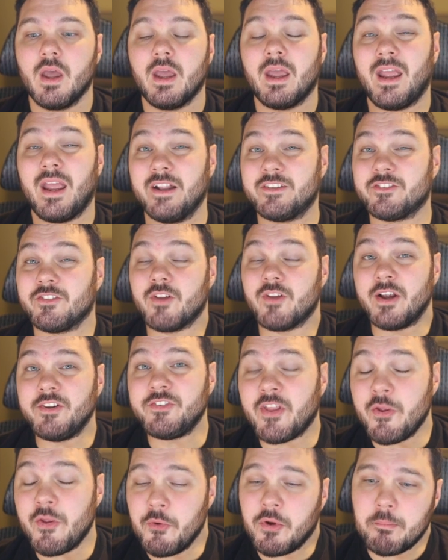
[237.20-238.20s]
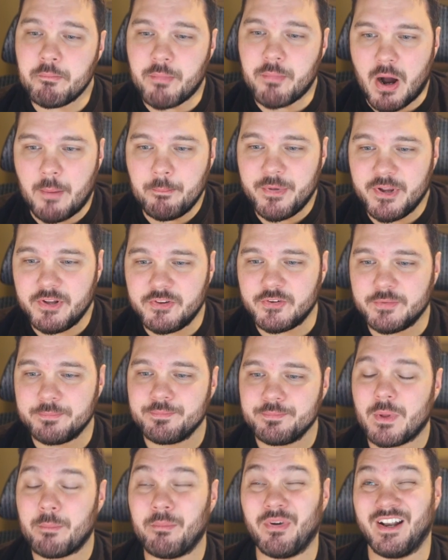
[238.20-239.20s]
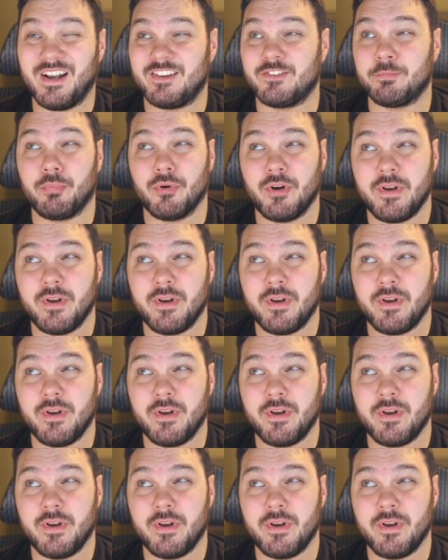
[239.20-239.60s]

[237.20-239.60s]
It's nice that you can pump it, but it's pretty